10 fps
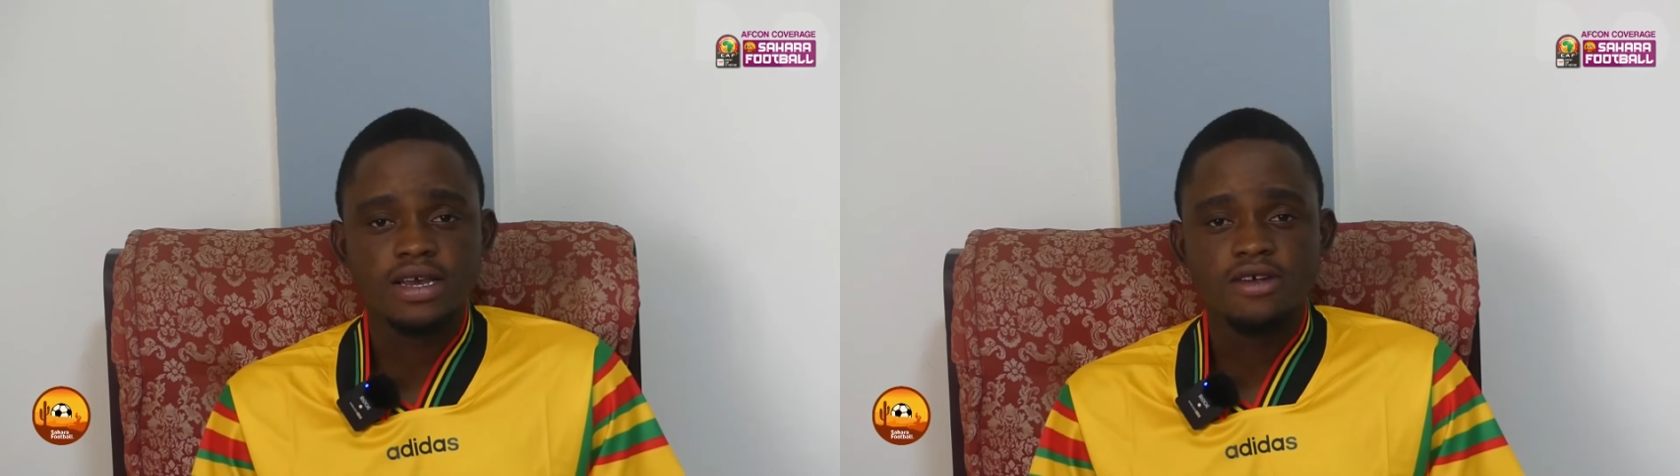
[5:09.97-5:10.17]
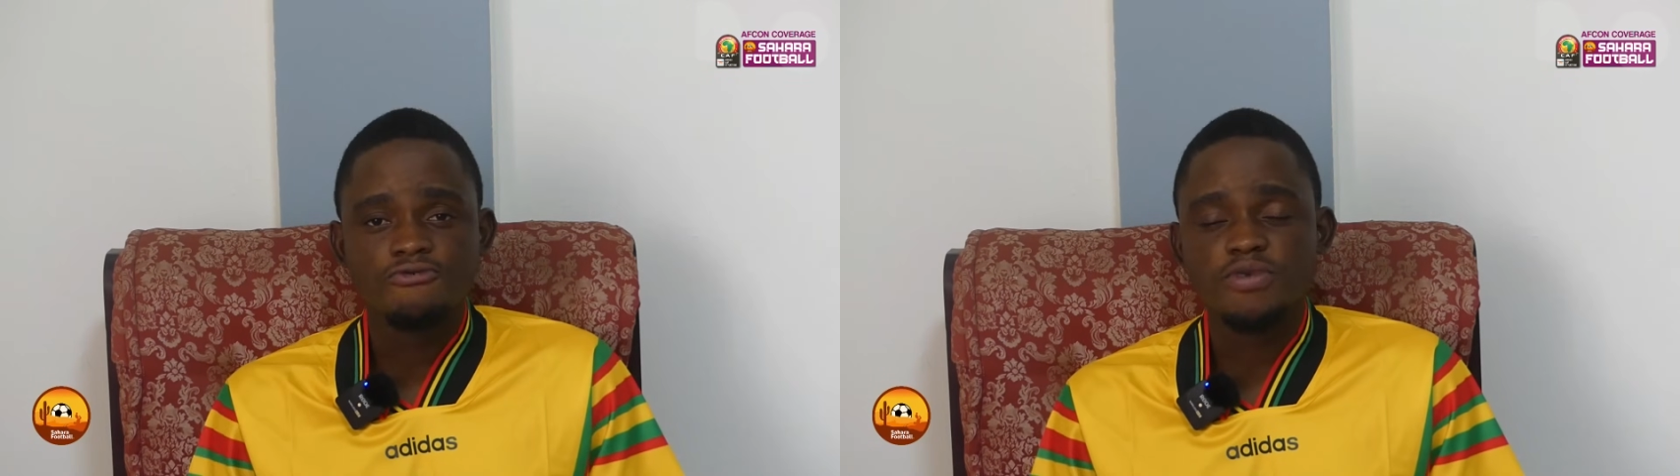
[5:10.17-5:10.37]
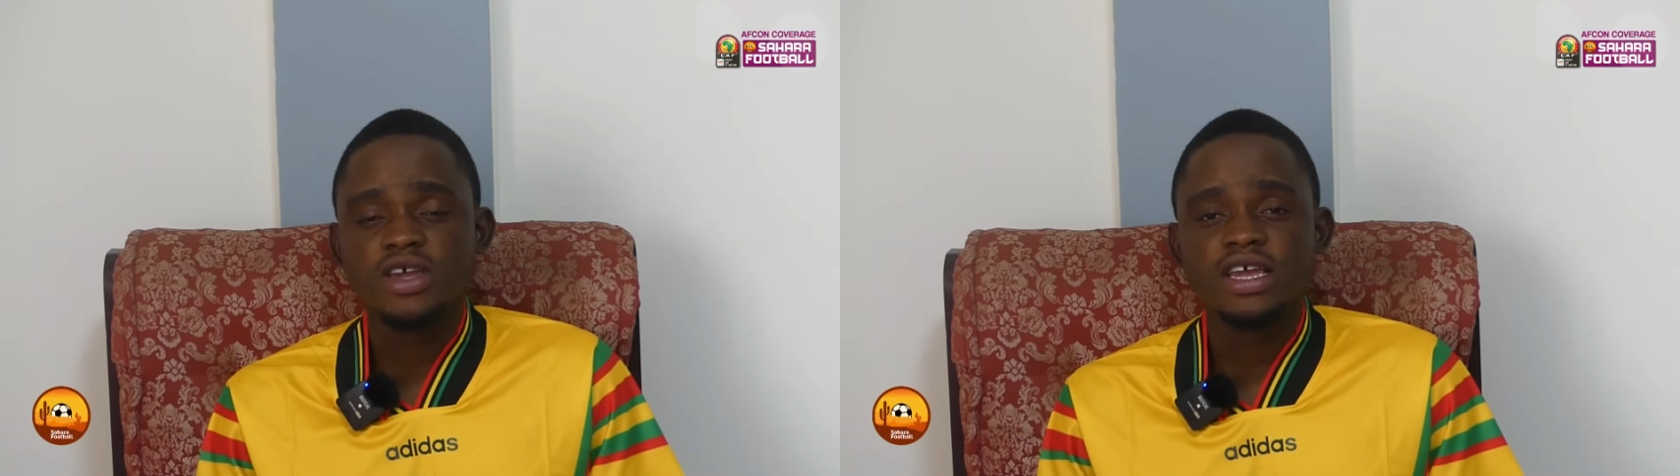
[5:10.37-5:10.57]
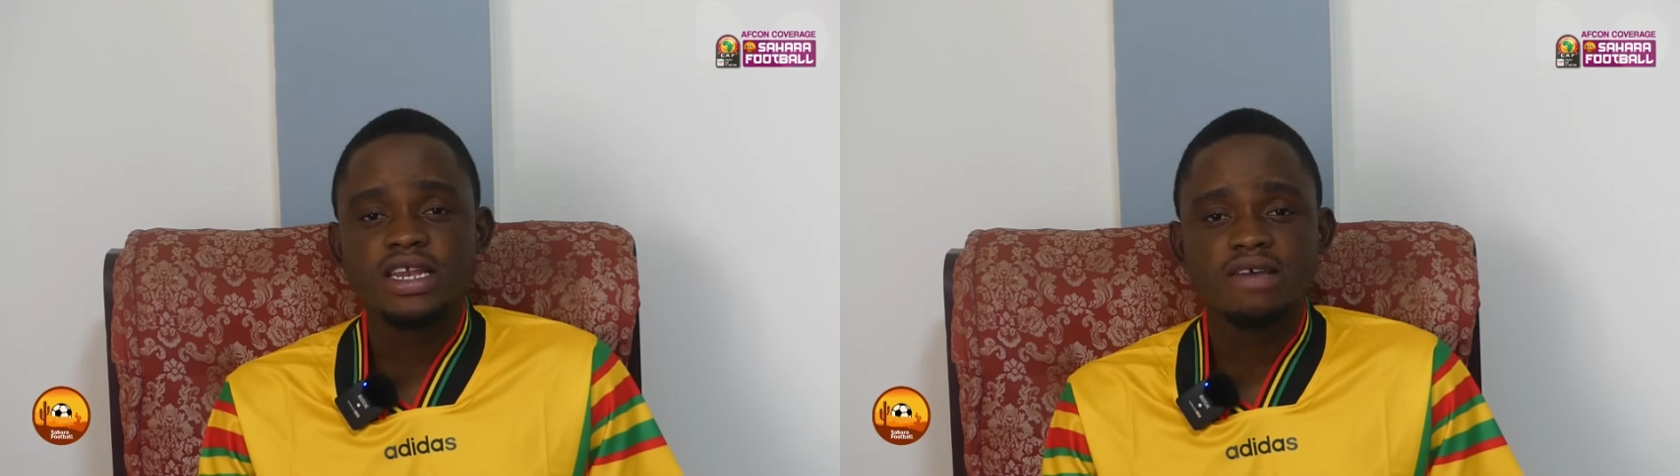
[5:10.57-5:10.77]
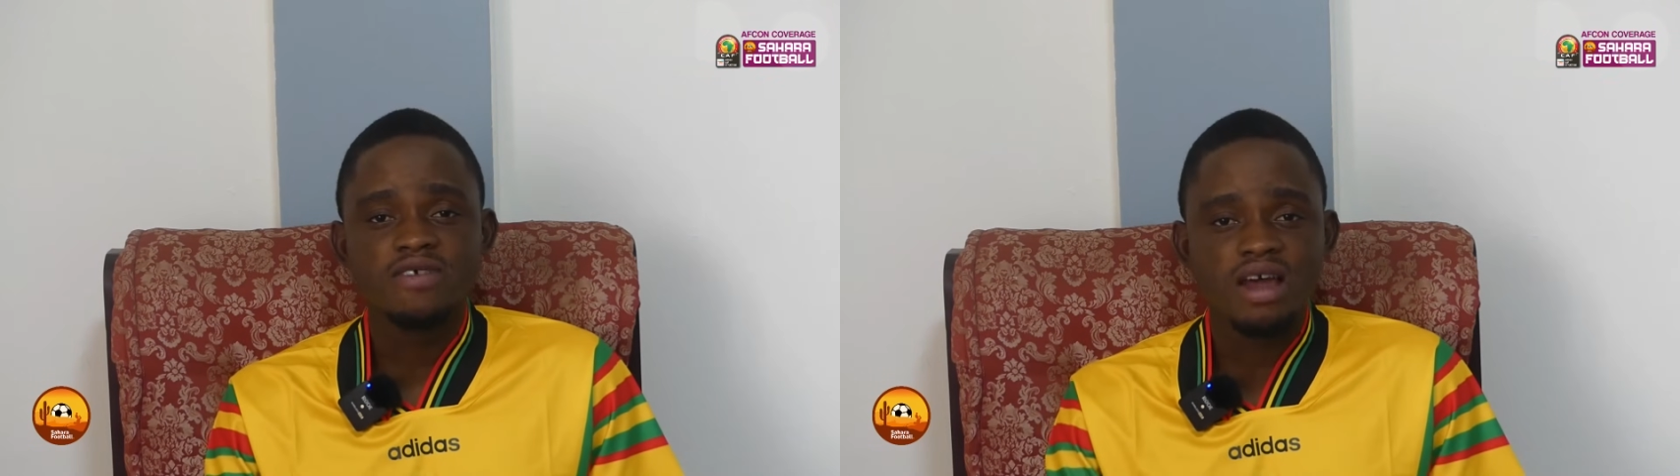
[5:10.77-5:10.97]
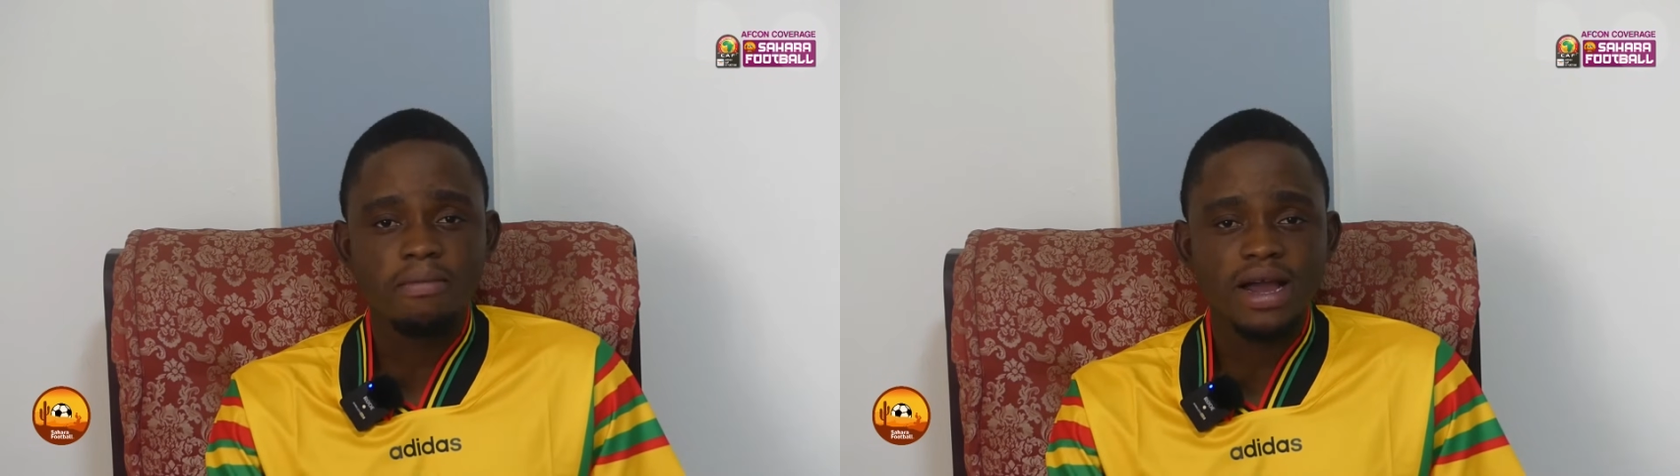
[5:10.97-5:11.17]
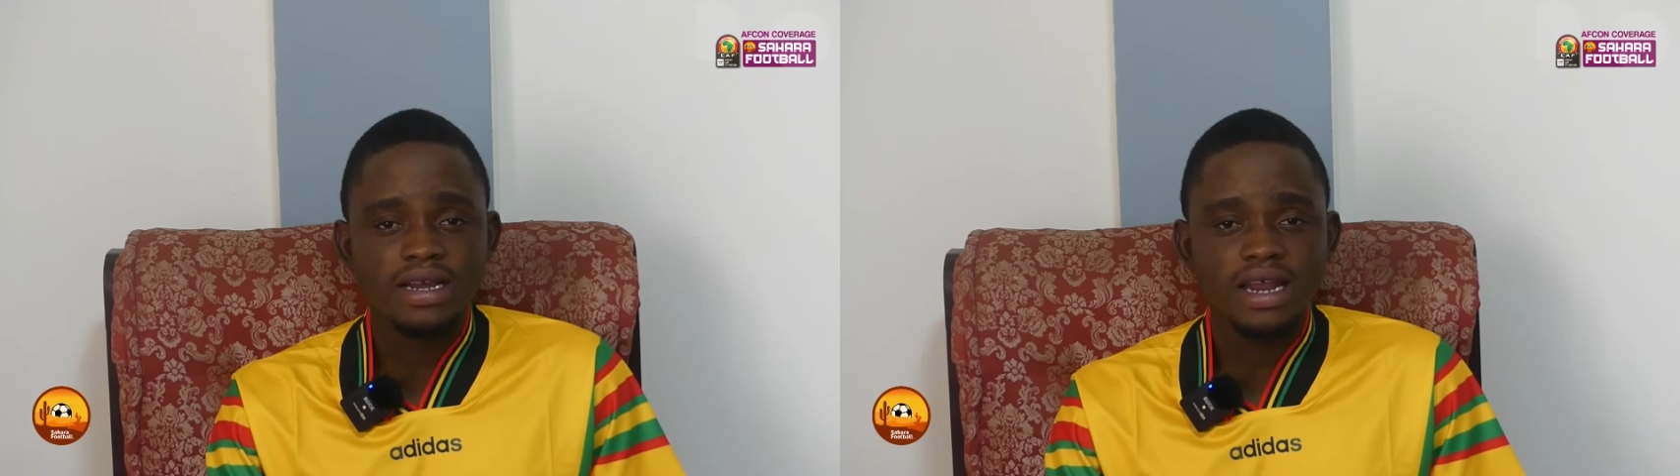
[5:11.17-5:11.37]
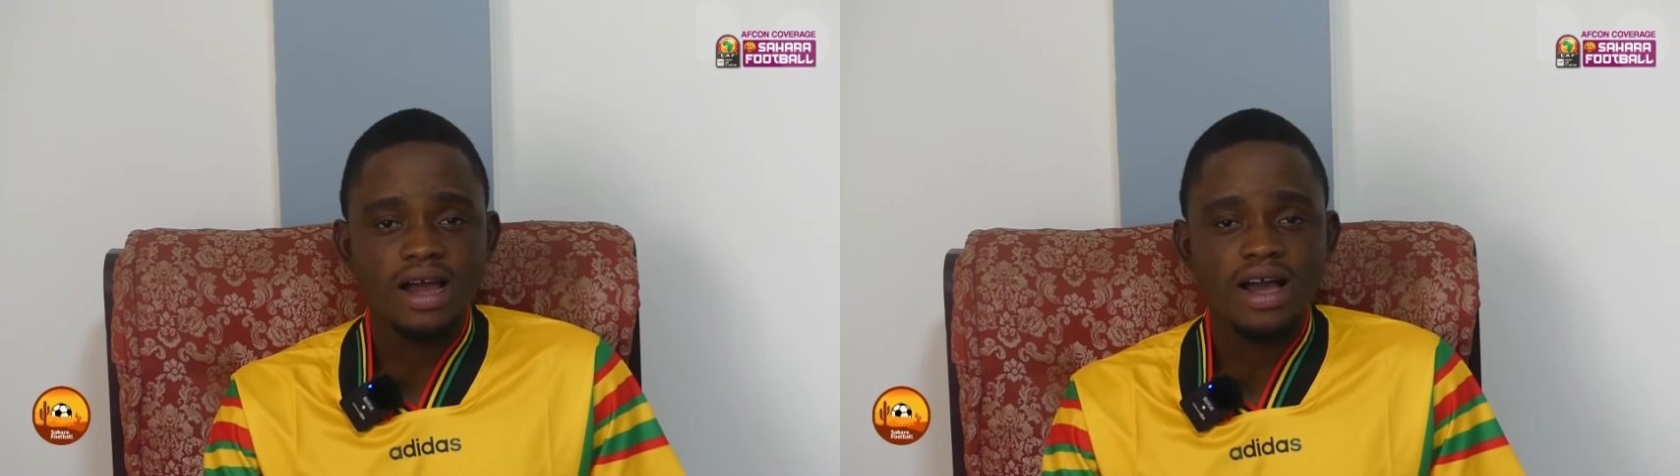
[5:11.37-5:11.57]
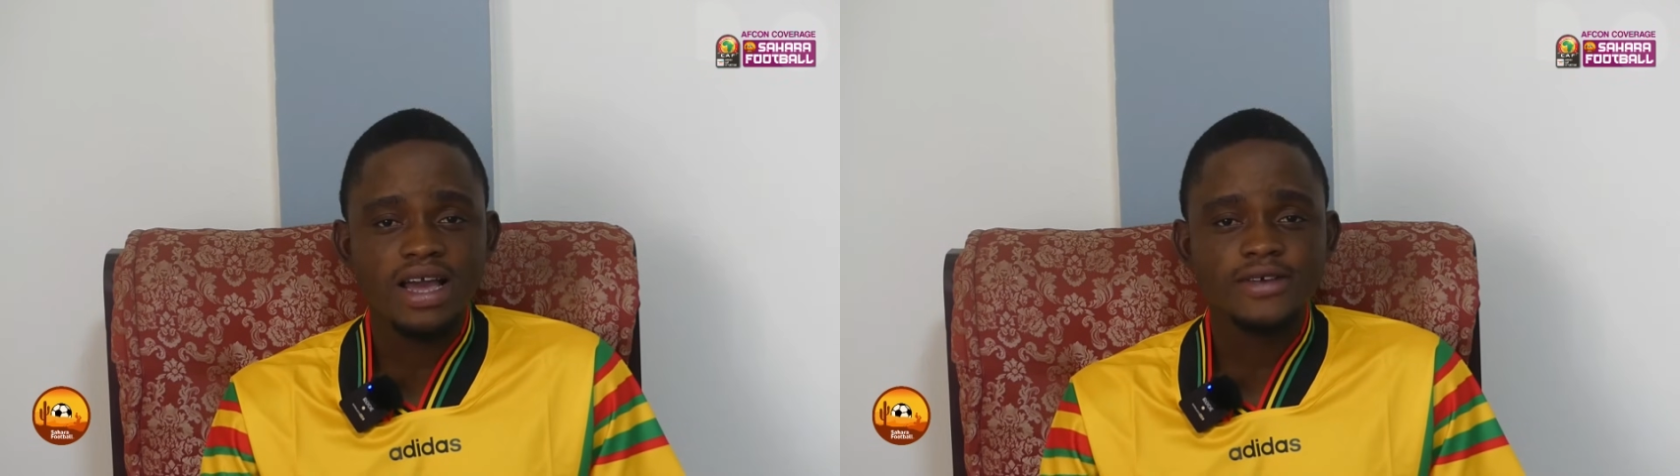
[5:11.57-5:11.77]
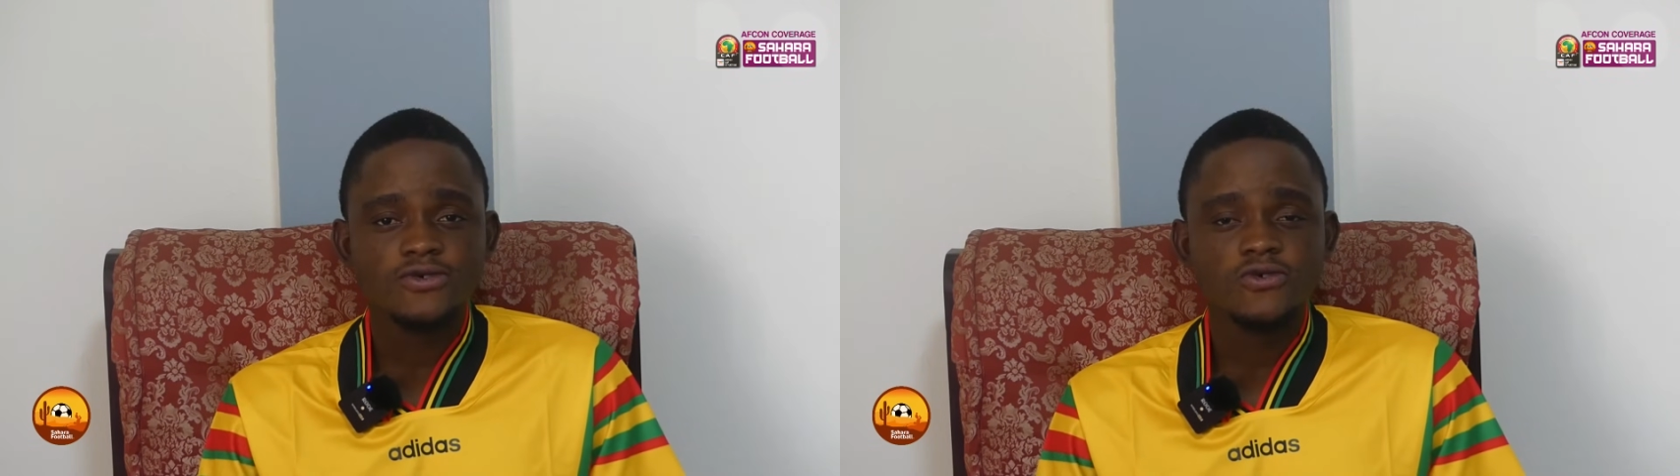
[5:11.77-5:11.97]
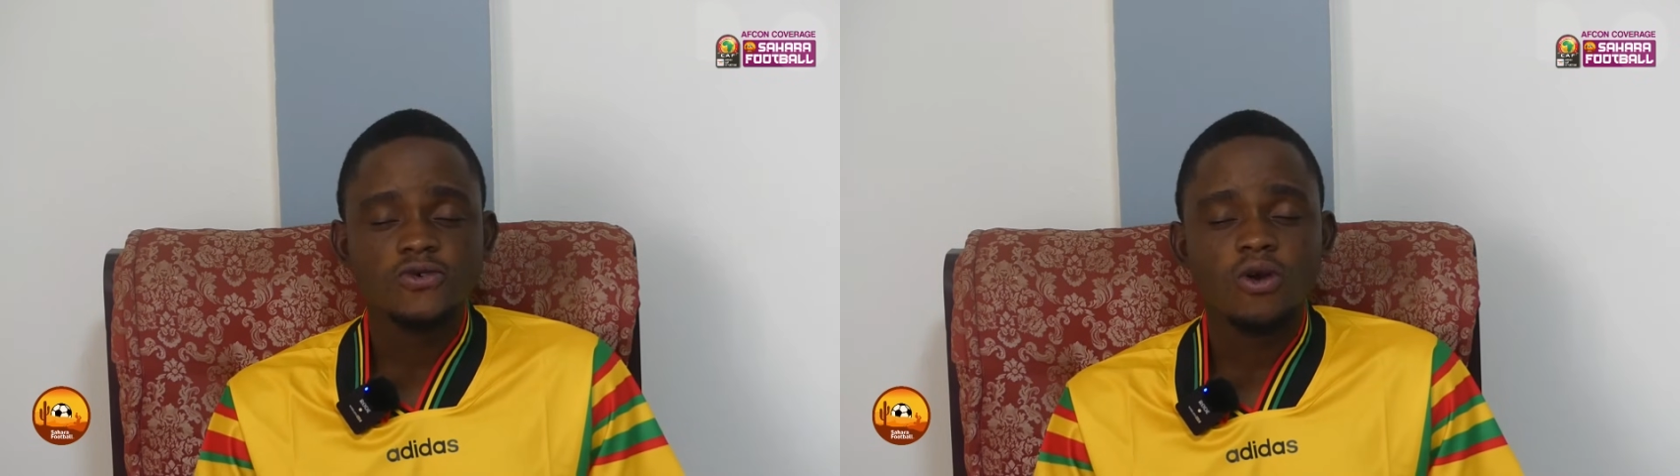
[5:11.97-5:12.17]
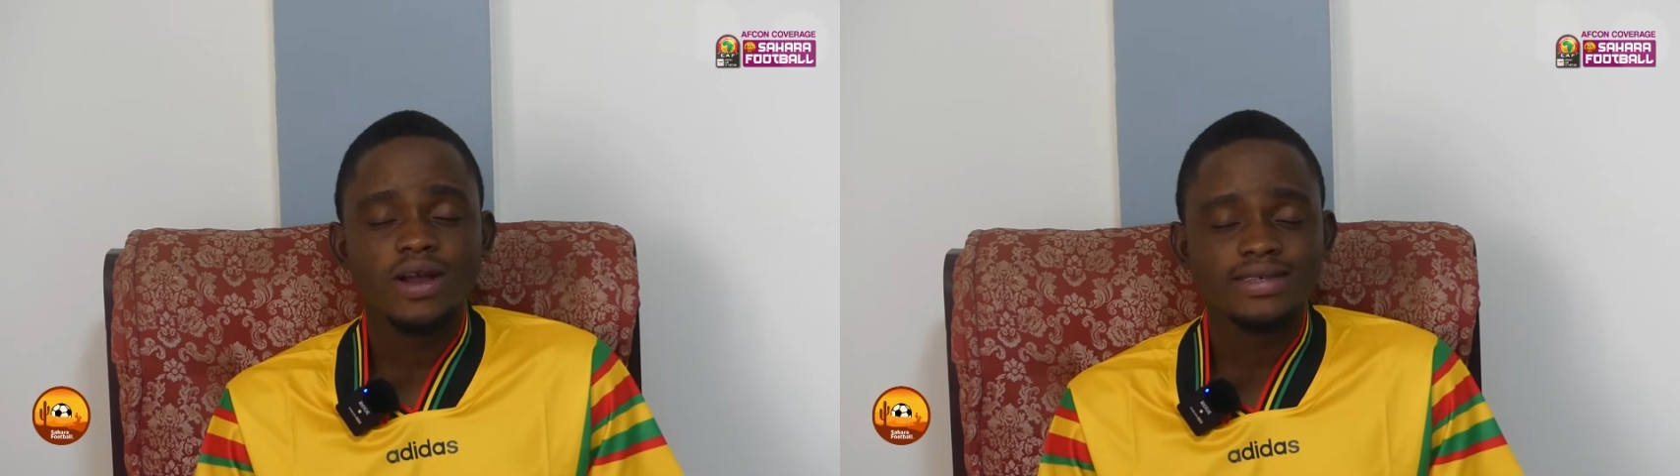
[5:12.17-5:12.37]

bring in David Abagna, our highest goal scorer,